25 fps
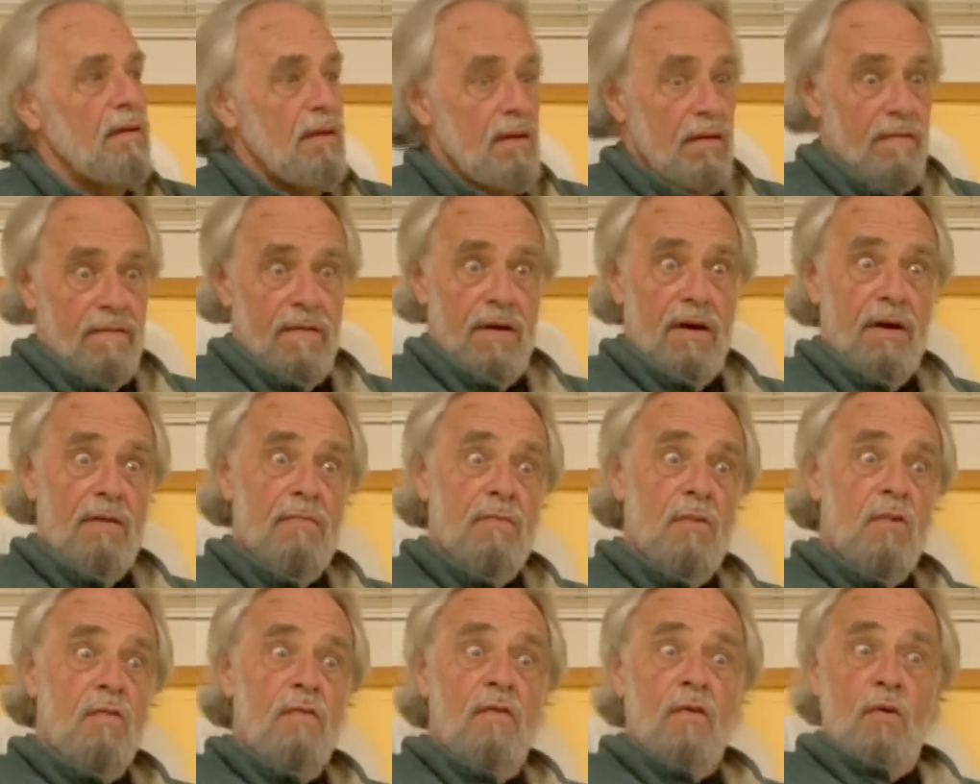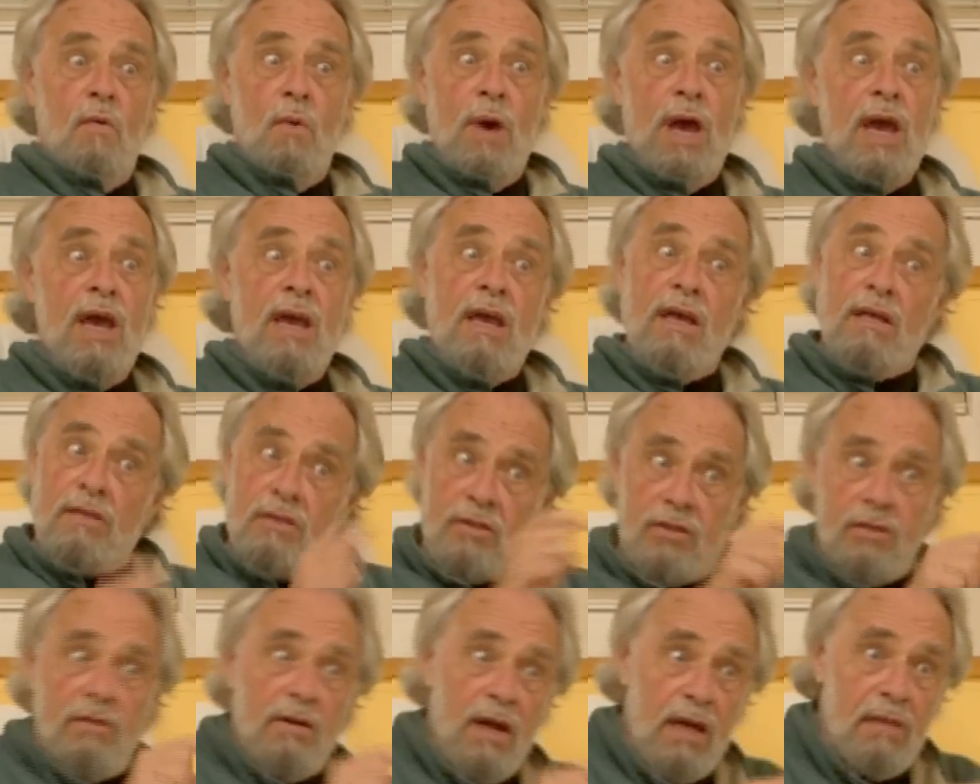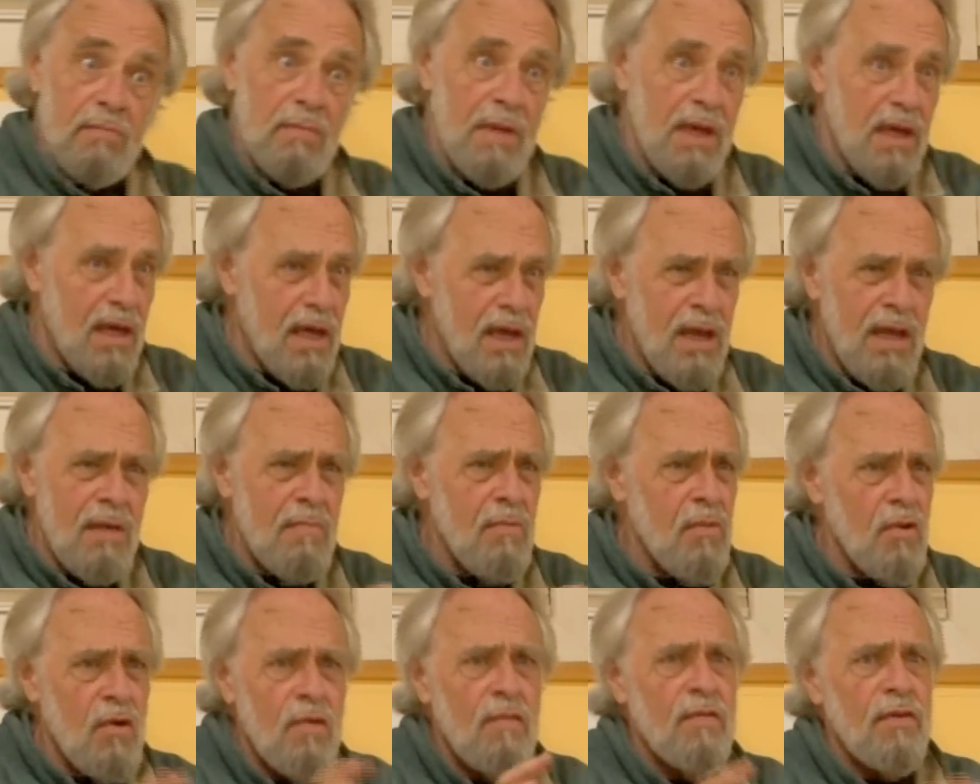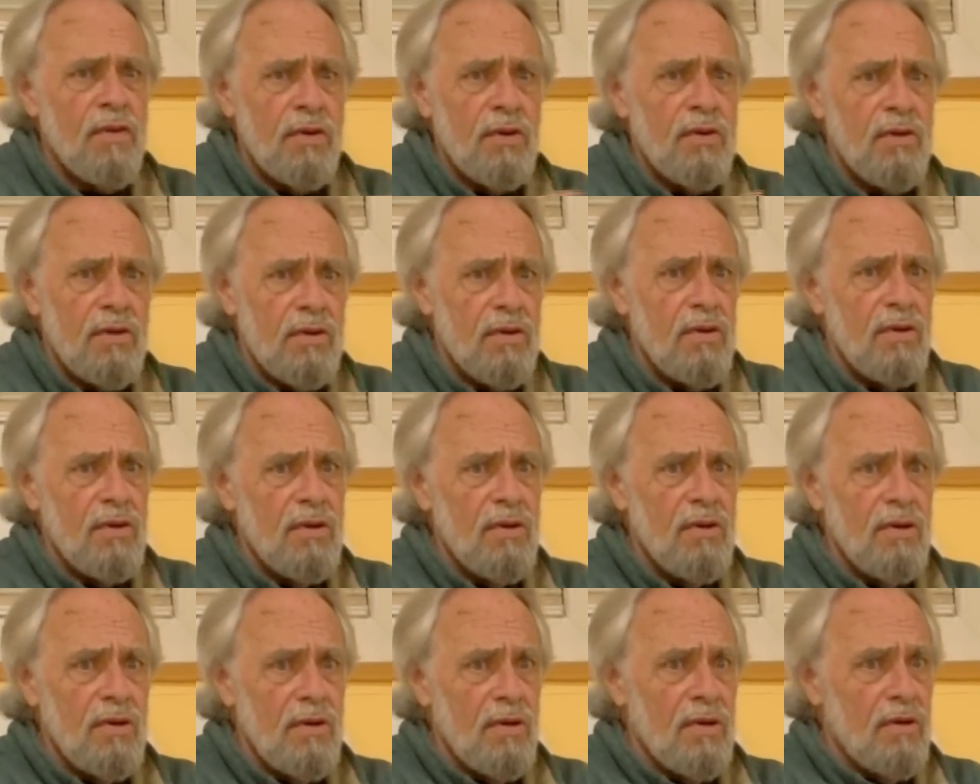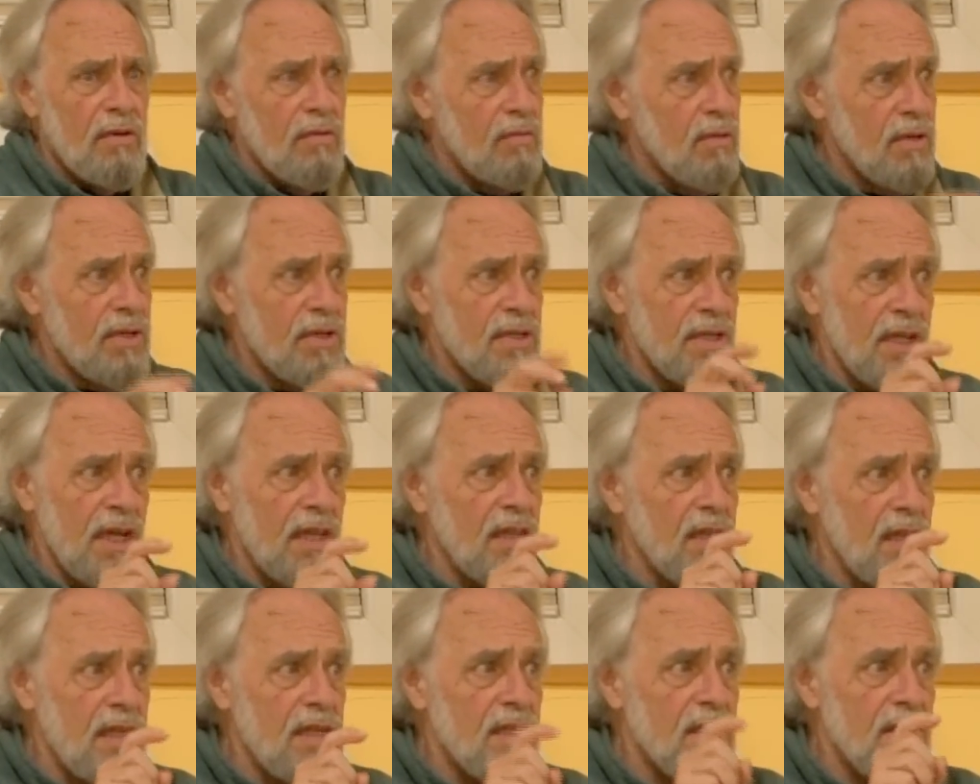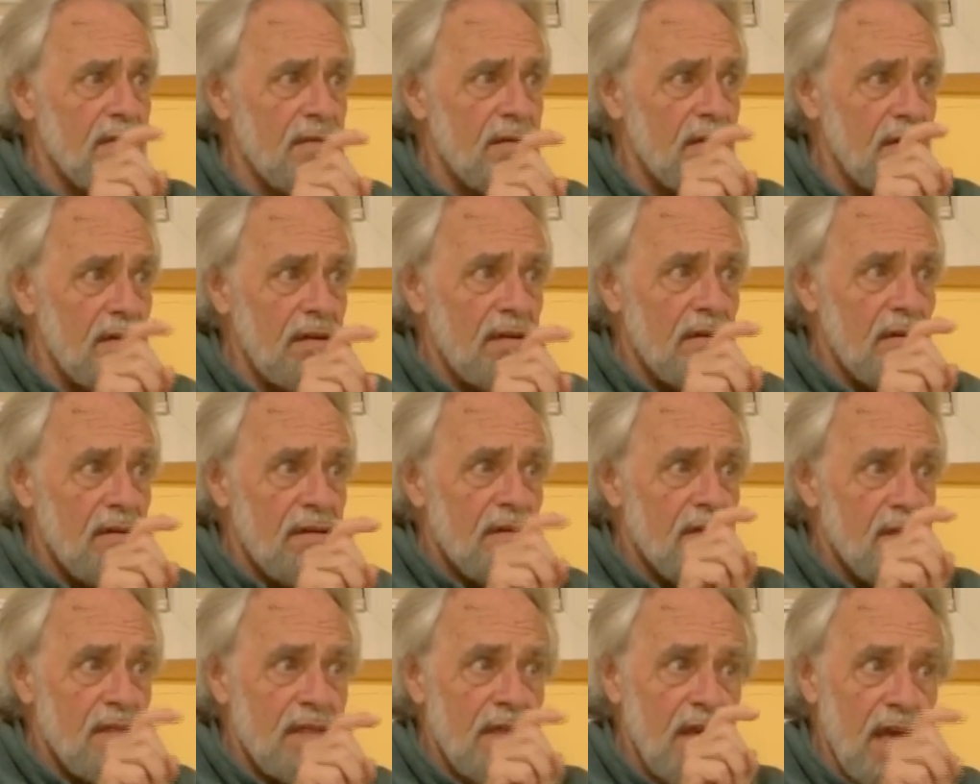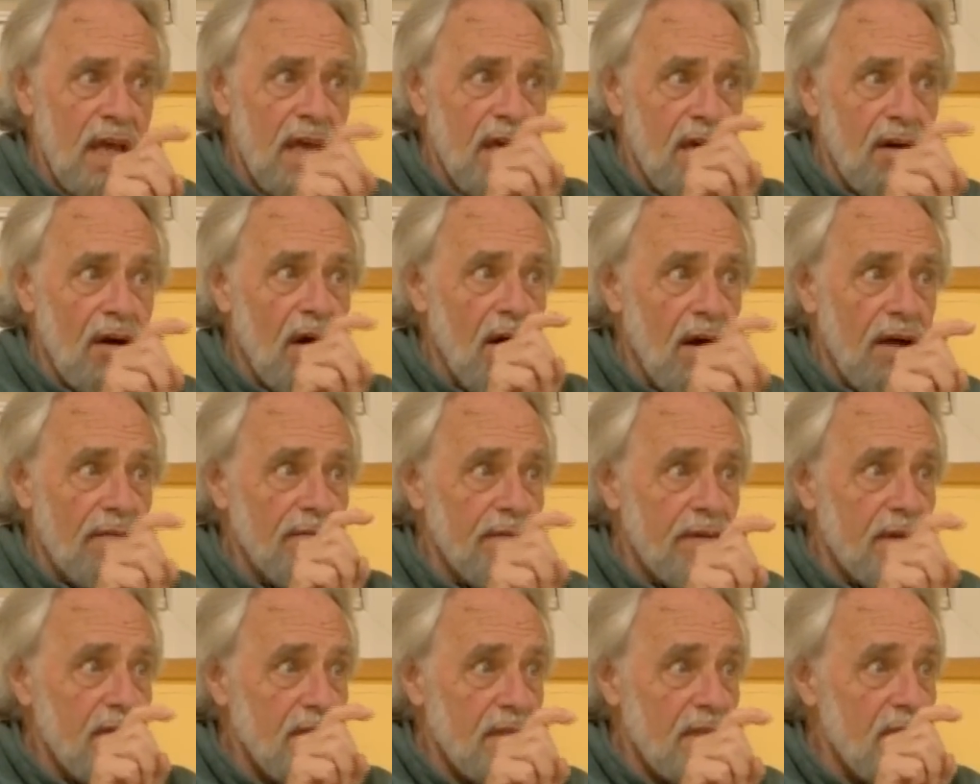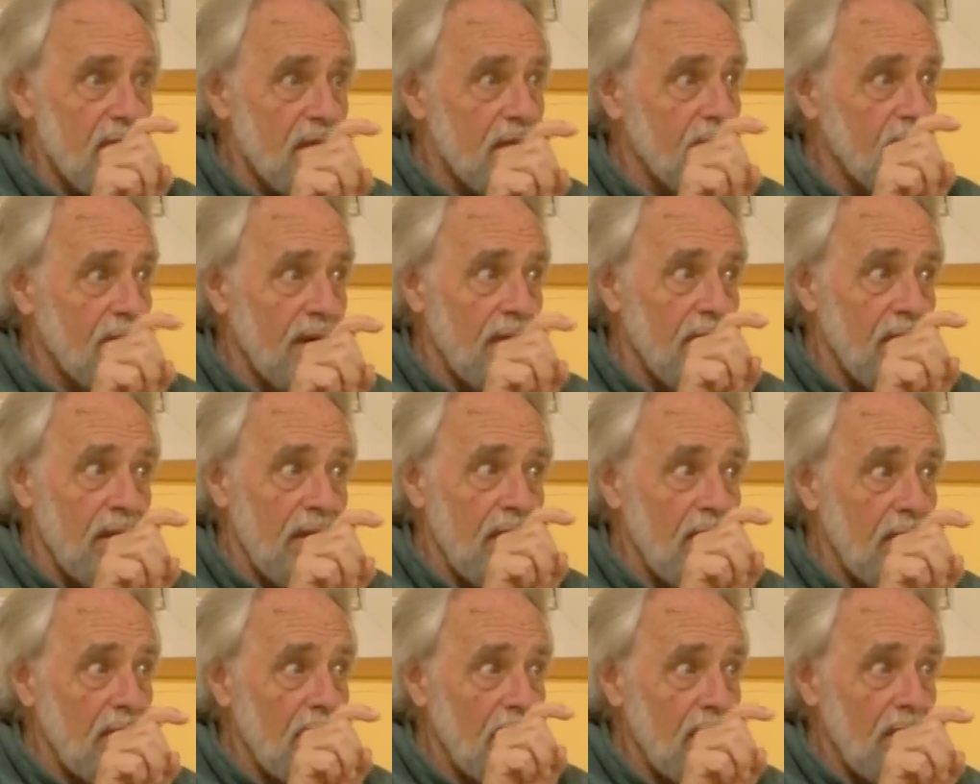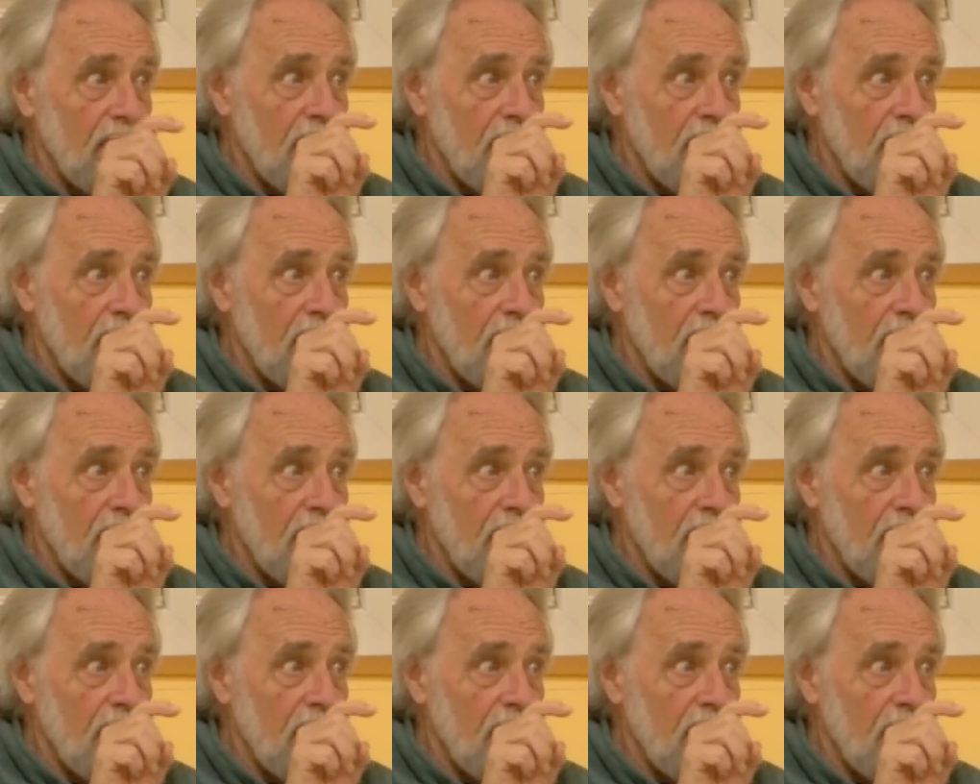If I move away, he'll strike me. Any movement will set this snake off because he's very